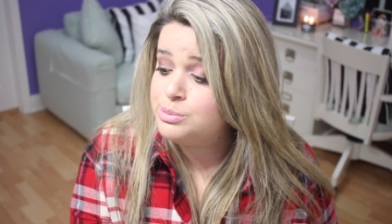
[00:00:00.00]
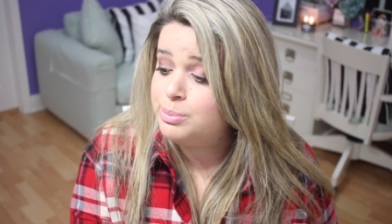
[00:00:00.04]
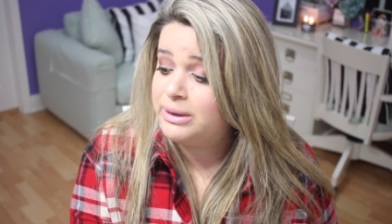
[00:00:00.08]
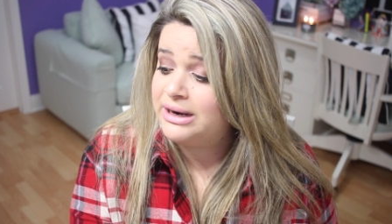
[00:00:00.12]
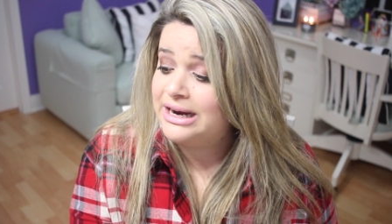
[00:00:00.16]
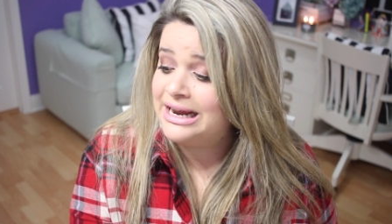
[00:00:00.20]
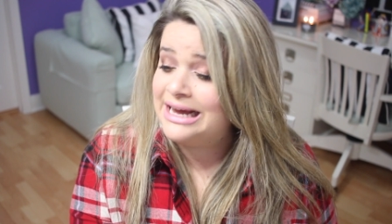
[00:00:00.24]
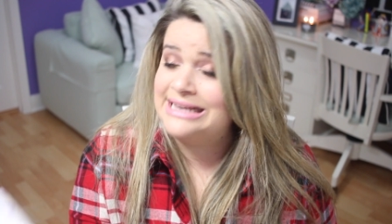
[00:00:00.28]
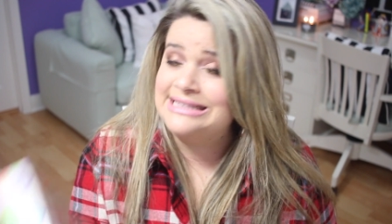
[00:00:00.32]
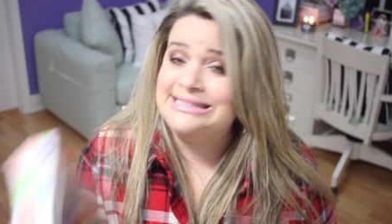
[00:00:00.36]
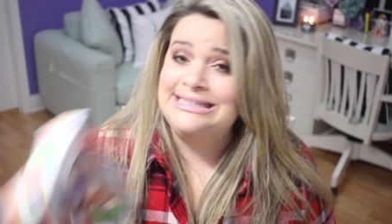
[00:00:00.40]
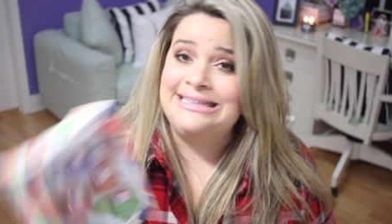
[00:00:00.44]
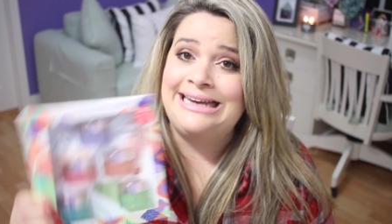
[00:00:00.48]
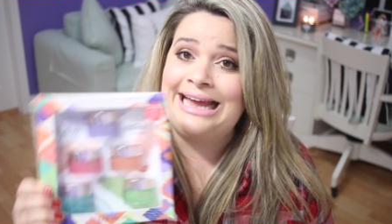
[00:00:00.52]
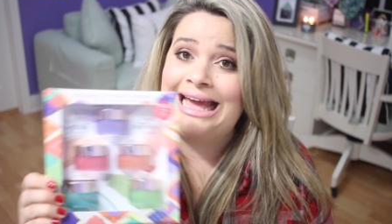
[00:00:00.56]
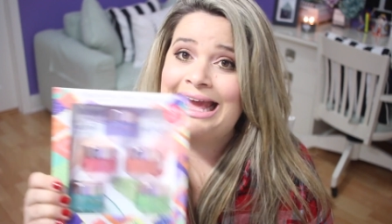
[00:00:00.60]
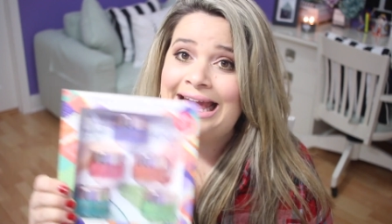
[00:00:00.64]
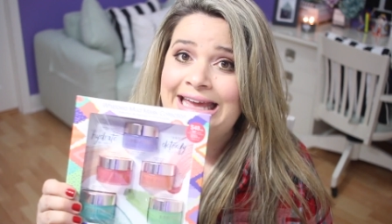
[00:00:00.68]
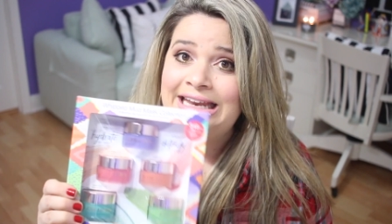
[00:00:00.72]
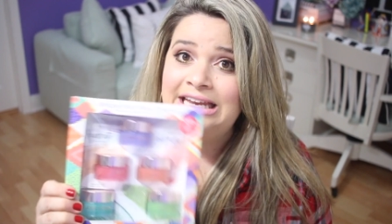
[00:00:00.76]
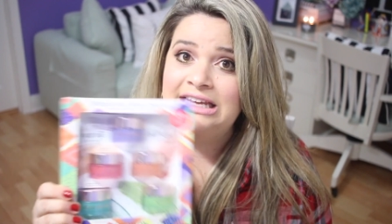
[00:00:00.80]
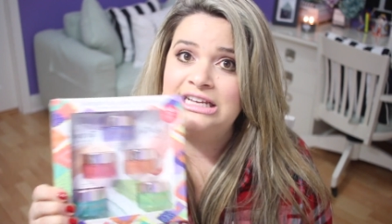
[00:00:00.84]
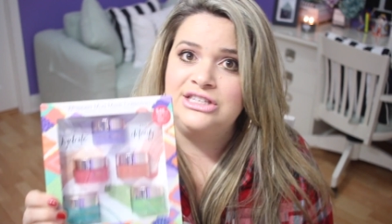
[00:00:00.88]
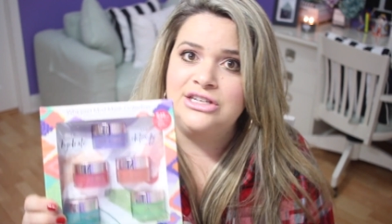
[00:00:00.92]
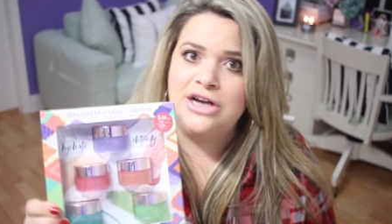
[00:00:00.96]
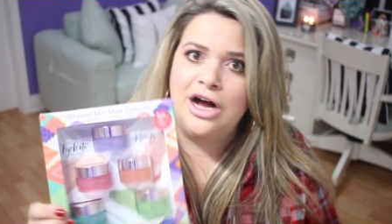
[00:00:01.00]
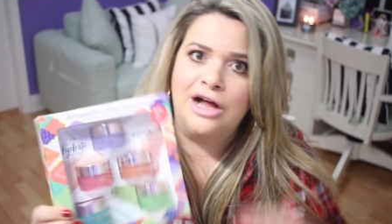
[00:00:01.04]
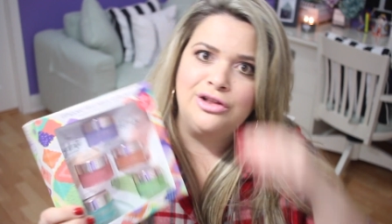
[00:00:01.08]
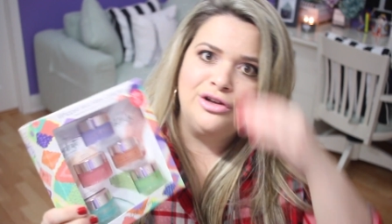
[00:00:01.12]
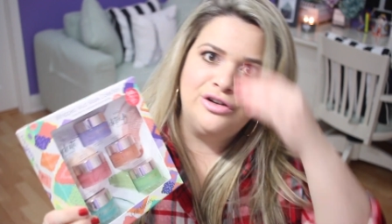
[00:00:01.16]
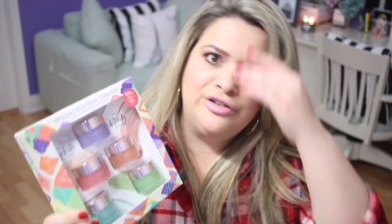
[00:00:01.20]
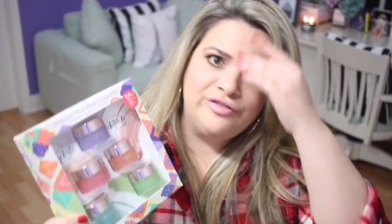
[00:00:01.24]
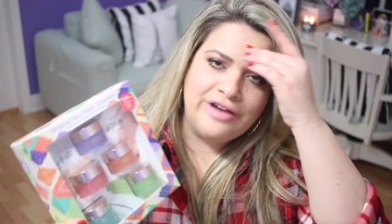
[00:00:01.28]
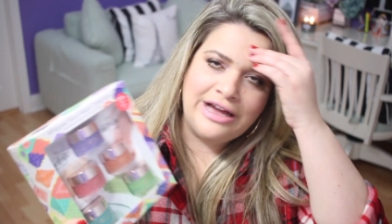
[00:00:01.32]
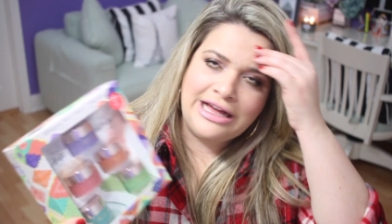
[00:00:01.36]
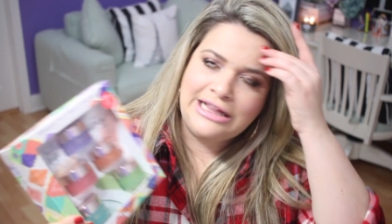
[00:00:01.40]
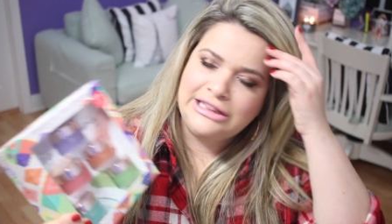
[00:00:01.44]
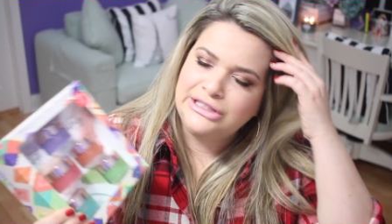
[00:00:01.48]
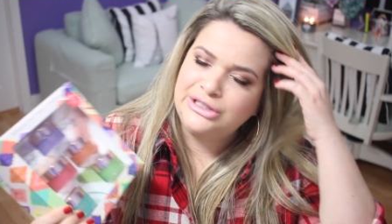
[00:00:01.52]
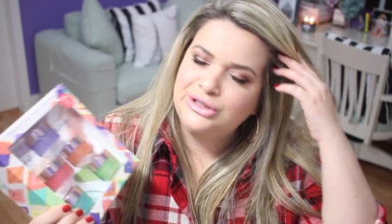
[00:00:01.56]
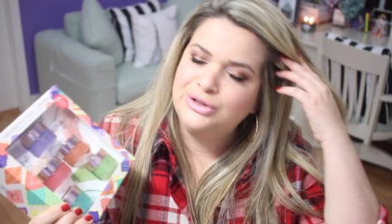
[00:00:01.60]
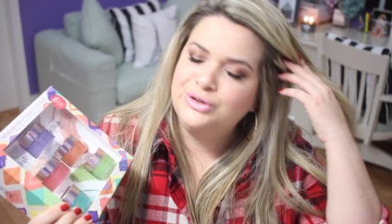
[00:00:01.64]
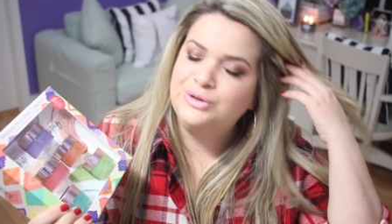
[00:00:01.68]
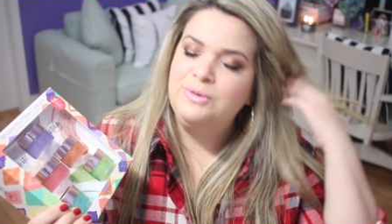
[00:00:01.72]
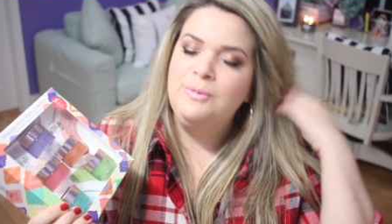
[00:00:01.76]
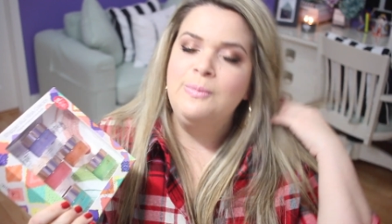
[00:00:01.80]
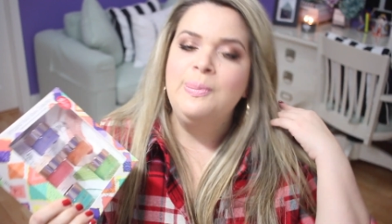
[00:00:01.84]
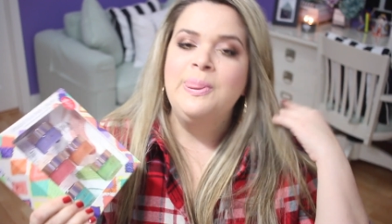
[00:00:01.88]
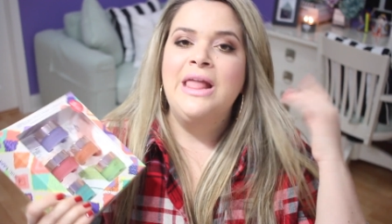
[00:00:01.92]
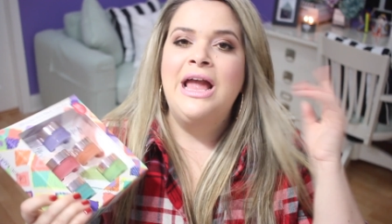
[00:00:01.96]
but it has an $80
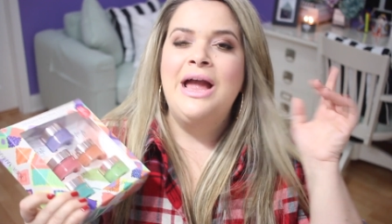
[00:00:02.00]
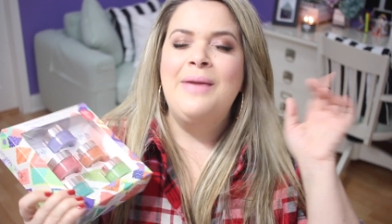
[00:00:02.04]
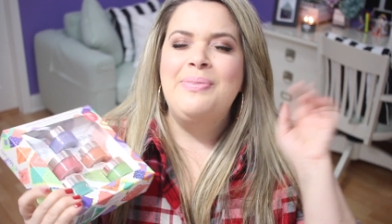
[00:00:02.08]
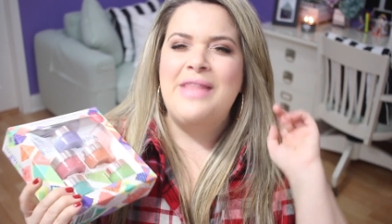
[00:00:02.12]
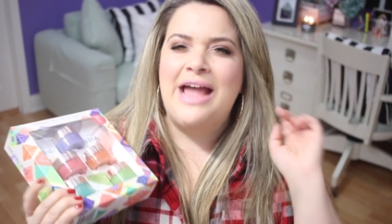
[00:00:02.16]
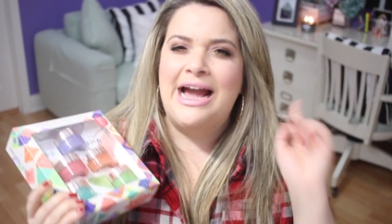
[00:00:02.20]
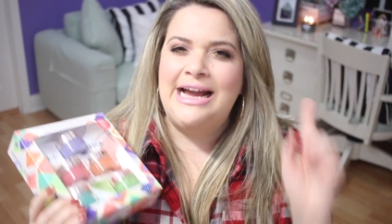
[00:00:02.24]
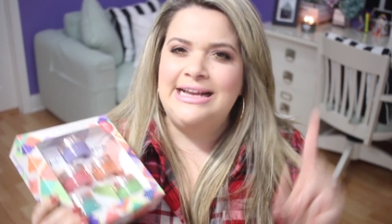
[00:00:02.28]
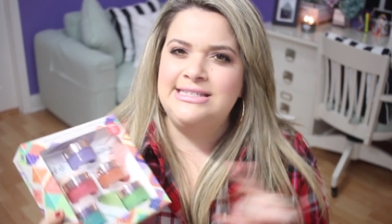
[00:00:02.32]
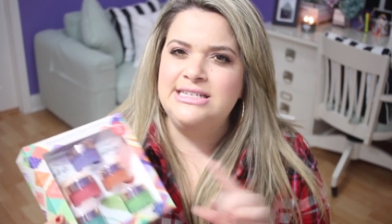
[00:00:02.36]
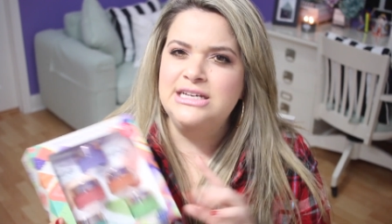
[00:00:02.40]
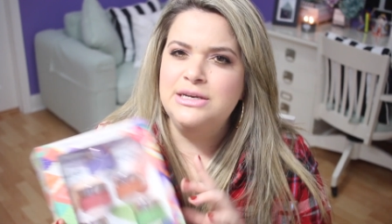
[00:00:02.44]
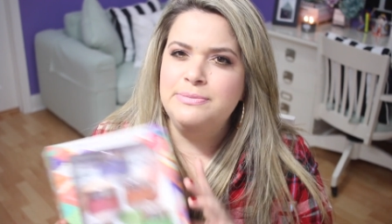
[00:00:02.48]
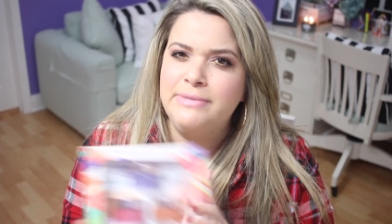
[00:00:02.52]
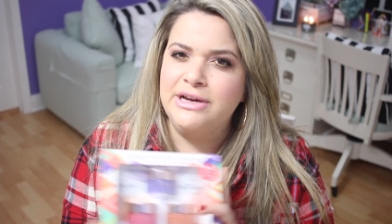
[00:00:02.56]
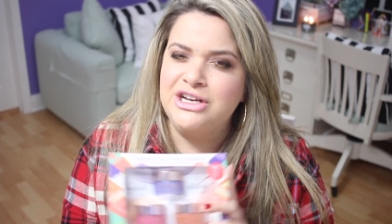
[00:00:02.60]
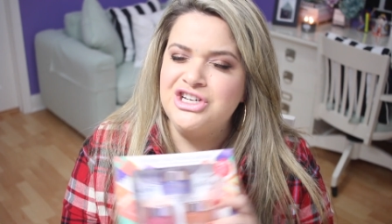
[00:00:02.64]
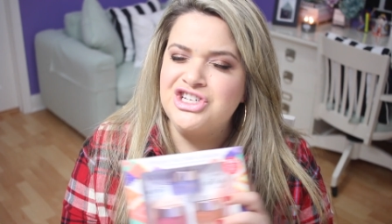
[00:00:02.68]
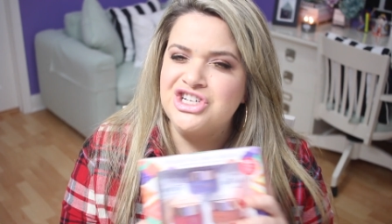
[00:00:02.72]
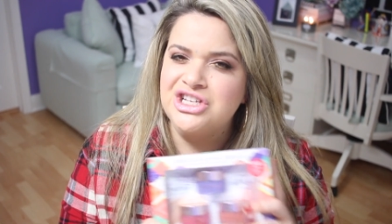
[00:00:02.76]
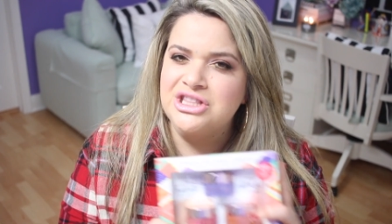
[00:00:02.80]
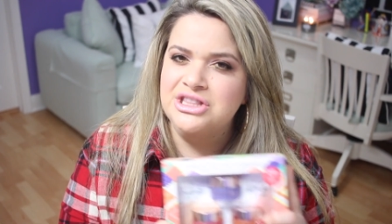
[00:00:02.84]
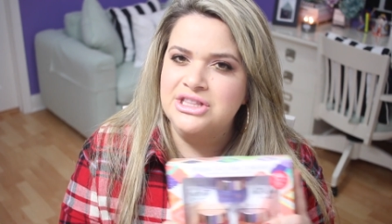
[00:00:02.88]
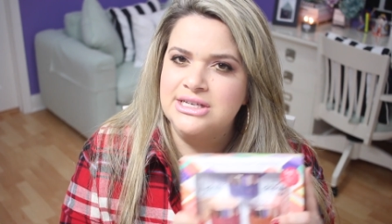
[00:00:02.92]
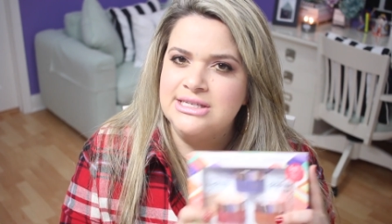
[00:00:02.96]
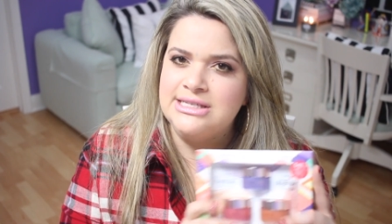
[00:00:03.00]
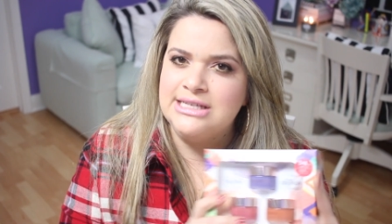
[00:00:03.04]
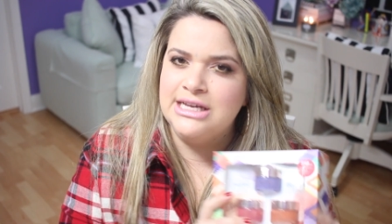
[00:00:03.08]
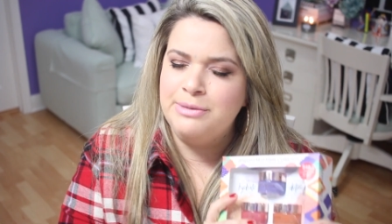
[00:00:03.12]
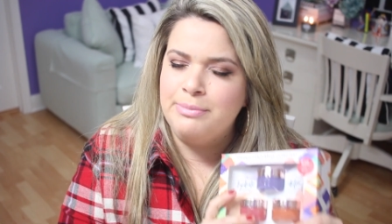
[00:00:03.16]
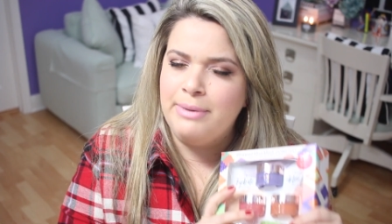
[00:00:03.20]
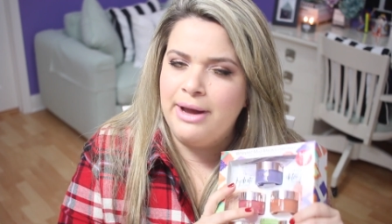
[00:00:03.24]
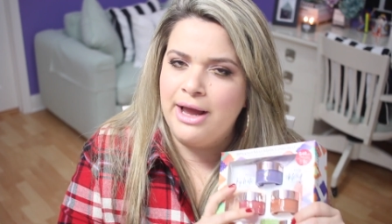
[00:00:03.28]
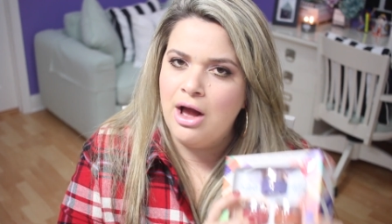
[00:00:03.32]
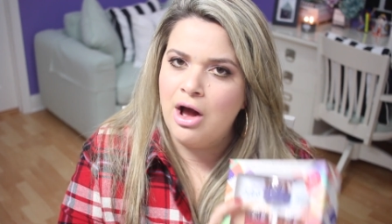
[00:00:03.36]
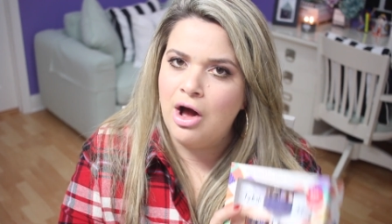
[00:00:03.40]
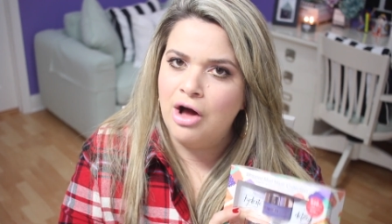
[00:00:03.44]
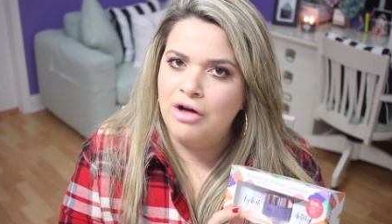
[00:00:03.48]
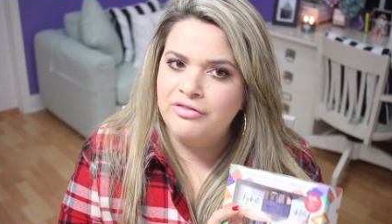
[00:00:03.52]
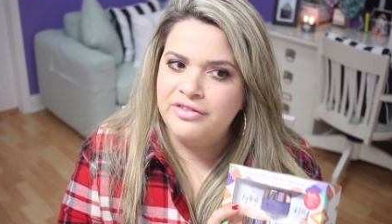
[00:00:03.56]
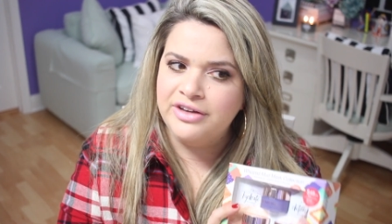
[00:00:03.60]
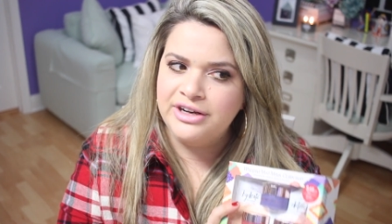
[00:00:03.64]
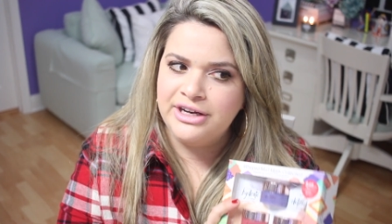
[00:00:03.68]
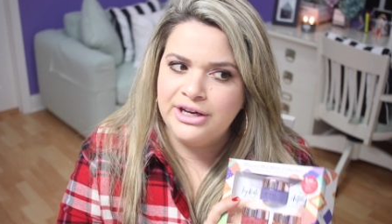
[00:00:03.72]
value I did mention this in my haul